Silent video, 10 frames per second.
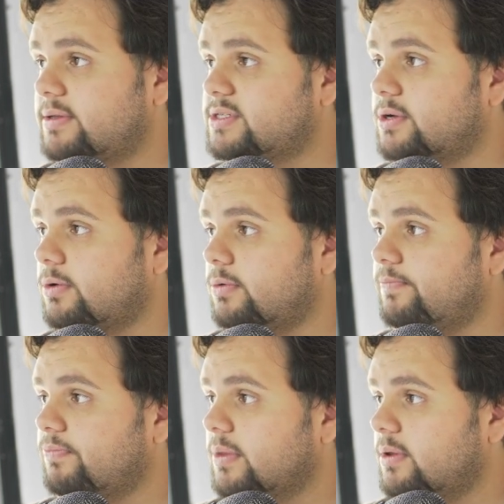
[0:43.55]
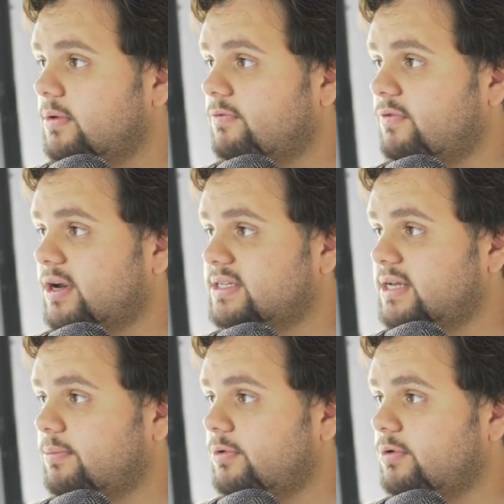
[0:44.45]
So for
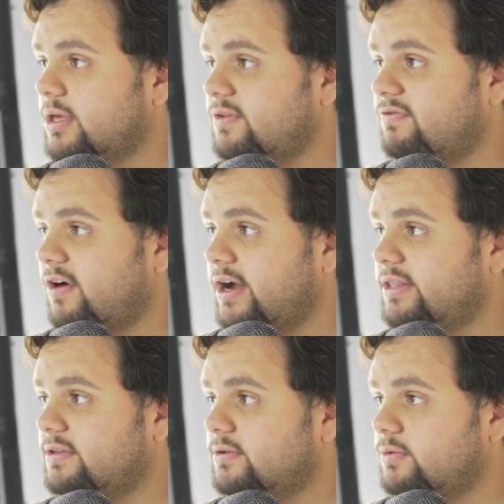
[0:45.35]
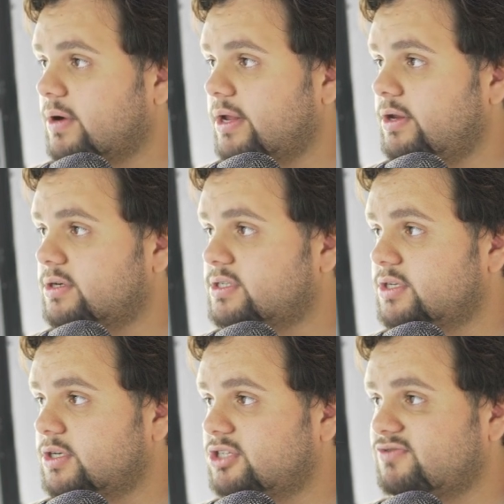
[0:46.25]
example, you can find right here,
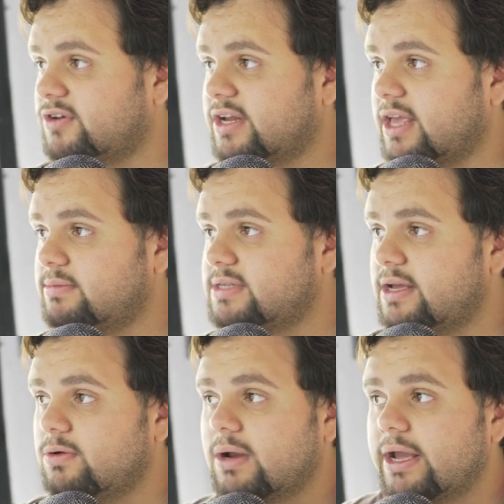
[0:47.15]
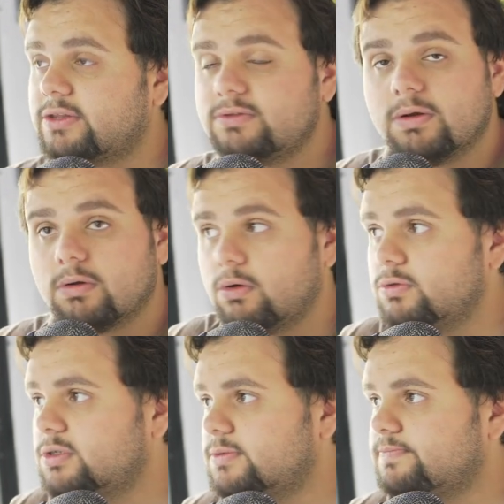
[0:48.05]
search for the games that you like to
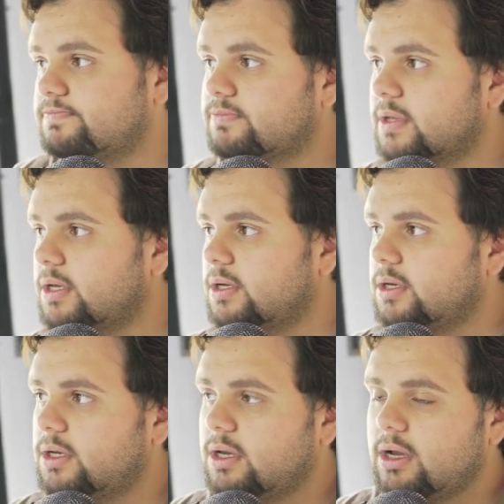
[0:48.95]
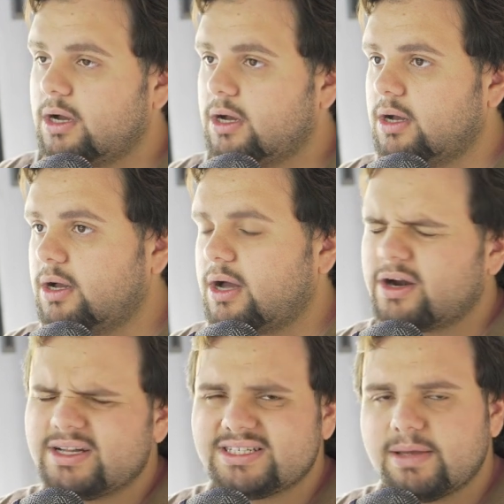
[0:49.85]
download. Uh,
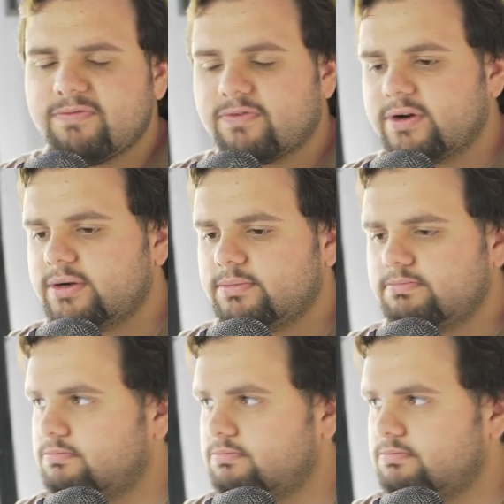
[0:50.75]
are the same for